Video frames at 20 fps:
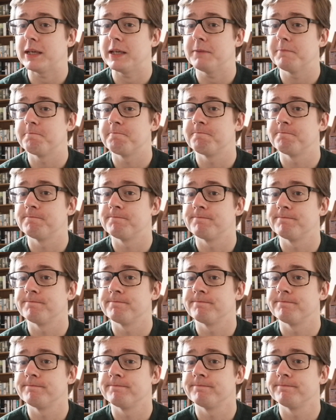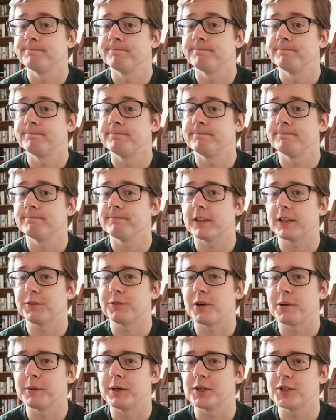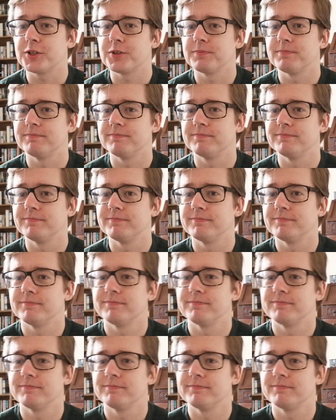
him happy. Thanks very much.